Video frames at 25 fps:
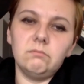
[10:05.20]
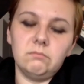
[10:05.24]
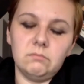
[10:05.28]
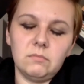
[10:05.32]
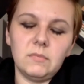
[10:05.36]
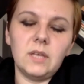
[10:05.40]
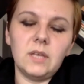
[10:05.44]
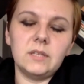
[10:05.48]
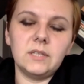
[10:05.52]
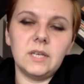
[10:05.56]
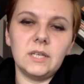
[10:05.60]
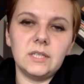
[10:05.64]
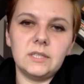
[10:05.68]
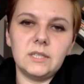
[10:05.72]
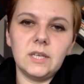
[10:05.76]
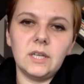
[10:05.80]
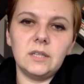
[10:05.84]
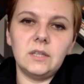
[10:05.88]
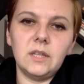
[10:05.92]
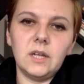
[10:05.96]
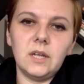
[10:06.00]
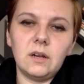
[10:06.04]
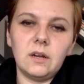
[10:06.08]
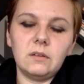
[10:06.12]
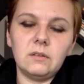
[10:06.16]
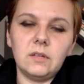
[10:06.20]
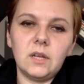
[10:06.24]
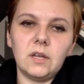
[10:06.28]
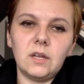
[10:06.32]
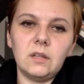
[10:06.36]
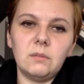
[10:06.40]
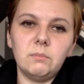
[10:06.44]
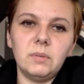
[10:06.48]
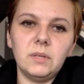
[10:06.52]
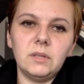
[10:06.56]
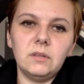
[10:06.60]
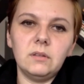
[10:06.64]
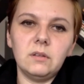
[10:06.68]
as I said, there
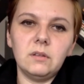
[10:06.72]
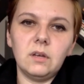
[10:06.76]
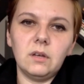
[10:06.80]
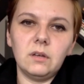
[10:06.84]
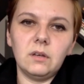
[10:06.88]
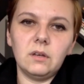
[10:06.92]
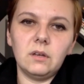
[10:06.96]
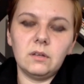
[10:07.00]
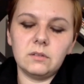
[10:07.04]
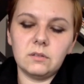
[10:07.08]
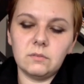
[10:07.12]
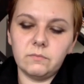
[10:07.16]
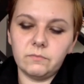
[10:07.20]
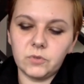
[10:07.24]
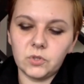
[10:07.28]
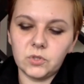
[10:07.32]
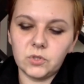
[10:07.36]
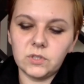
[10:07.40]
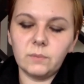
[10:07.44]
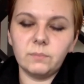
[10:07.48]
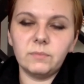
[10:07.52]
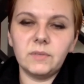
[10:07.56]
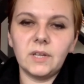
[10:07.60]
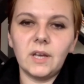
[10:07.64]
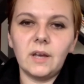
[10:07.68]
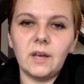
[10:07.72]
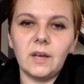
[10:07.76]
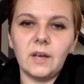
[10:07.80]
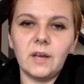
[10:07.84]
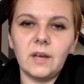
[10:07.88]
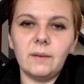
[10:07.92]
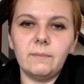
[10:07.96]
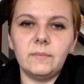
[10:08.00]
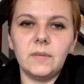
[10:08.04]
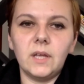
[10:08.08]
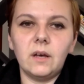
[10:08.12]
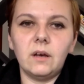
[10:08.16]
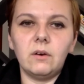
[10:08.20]
have been for some time
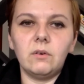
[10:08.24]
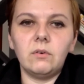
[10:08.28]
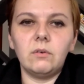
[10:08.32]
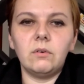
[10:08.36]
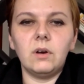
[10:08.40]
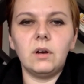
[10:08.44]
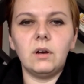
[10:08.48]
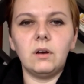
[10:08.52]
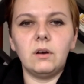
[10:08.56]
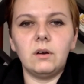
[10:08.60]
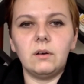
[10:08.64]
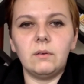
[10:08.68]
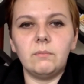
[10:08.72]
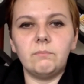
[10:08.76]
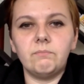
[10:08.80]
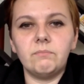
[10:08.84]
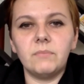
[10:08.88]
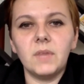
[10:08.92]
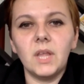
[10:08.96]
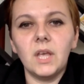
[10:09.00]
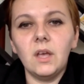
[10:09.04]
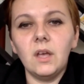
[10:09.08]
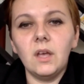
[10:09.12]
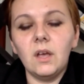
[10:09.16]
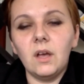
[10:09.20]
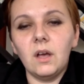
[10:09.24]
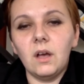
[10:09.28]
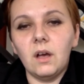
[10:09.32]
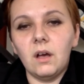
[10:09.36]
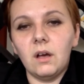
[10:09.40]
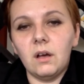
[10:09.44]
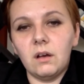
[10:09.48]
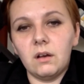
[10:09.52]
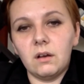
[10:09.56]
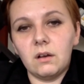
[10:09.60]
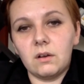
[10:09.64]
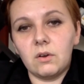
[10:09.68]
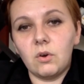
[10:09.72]
now
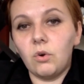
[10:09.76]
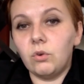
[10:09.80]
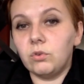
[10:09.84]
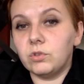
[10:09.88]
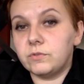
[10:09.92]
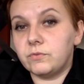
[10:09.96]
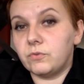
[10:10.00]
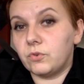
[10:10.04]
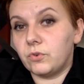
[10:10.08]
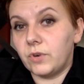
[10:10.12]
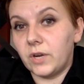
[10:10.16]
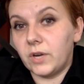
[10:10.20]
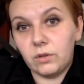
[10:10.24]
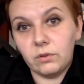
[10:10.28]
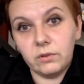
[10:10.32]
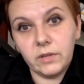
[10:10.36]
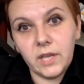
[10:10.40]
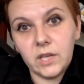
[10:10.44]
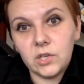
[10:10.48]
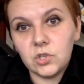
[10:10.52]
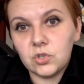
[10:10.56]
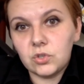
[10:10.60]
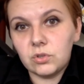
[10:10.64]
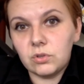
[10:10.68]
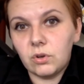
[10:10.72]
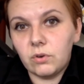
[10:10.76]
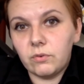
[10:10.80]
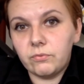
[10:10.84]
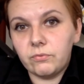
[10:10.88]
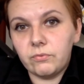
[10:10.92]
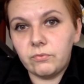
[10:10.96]
calls for regulation of